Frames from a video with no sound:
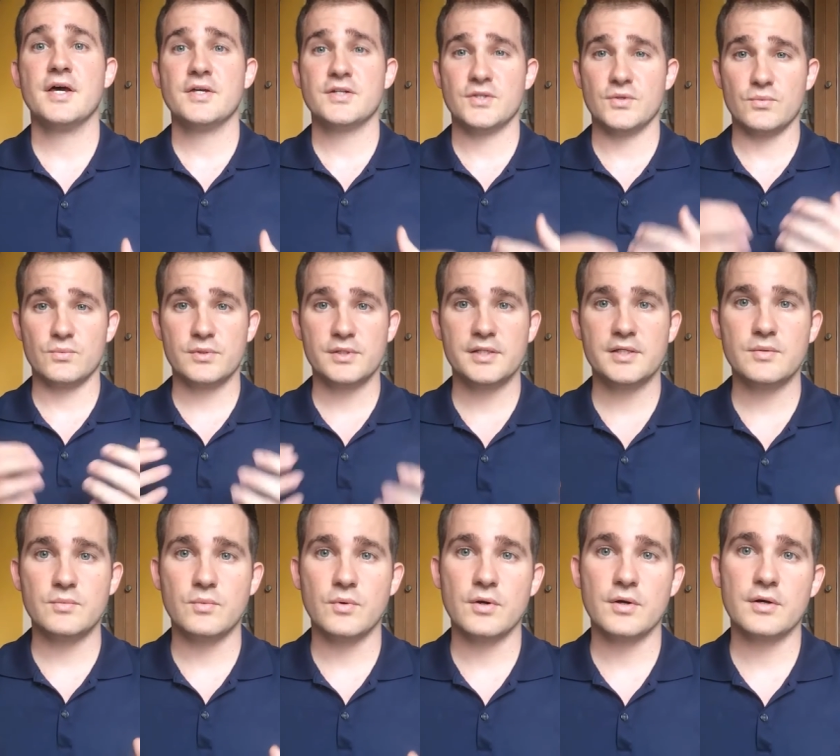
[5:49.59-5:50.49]
to really
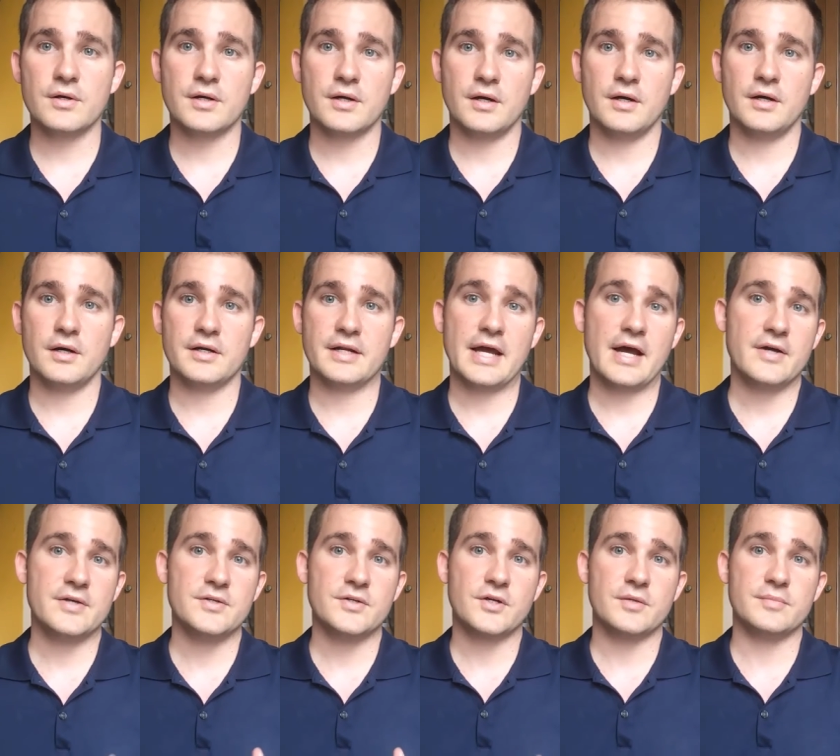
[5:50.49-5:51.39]
work on how
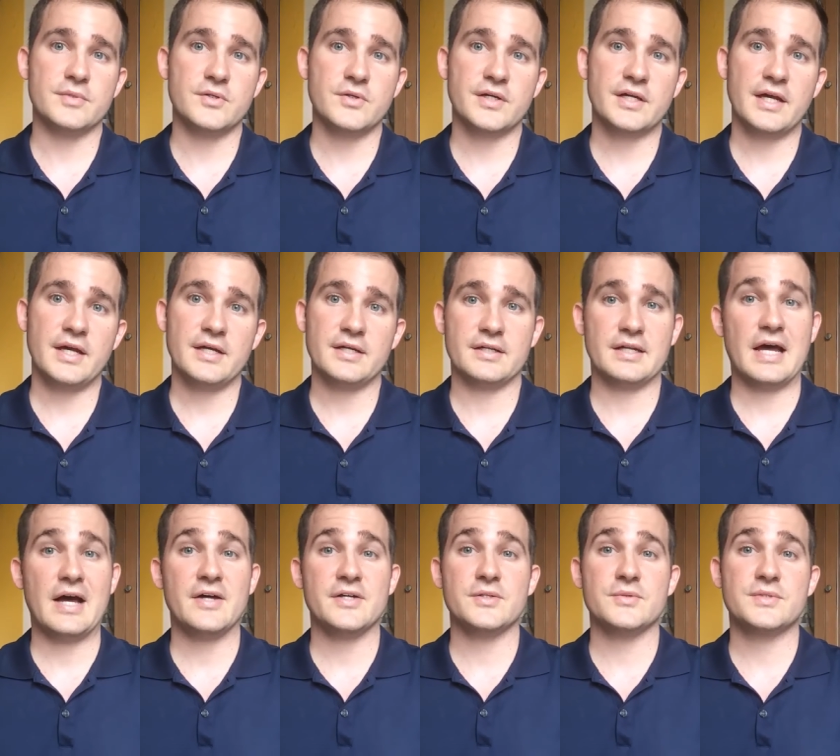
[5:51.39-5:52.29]
you communicate and
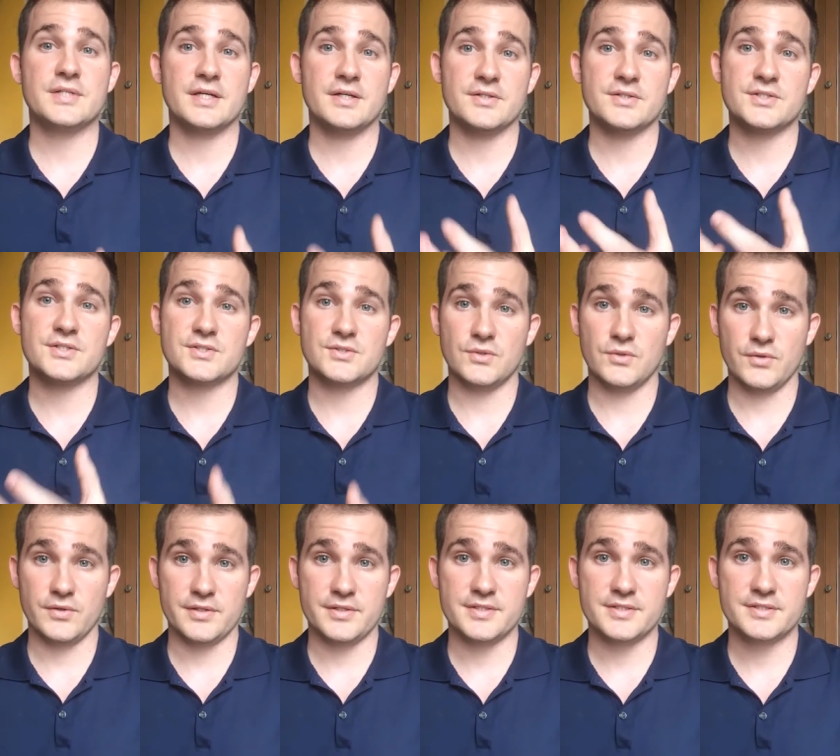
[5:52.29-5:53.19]
how you tell
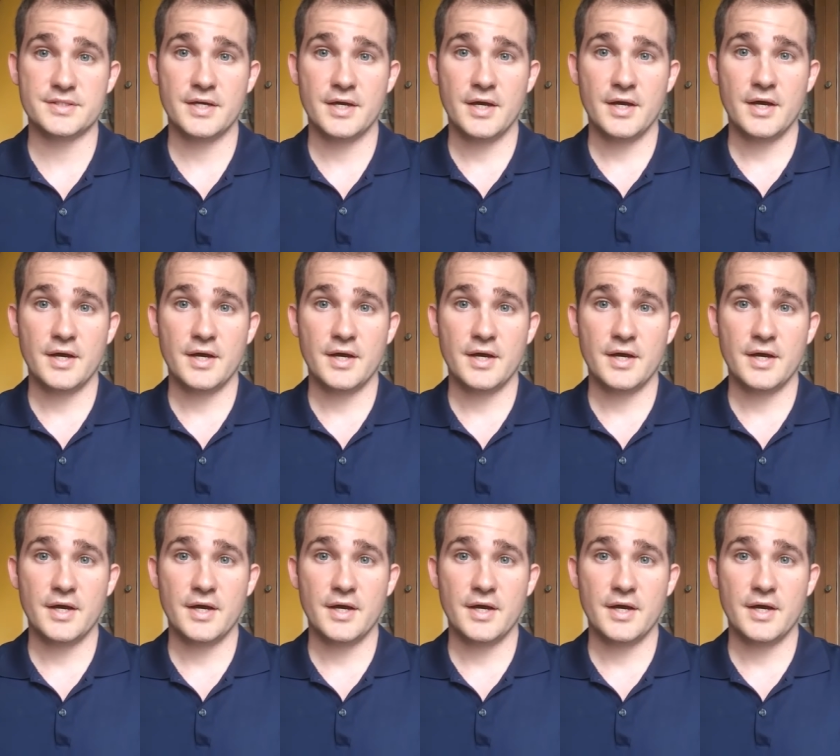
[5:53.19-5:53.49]
stories.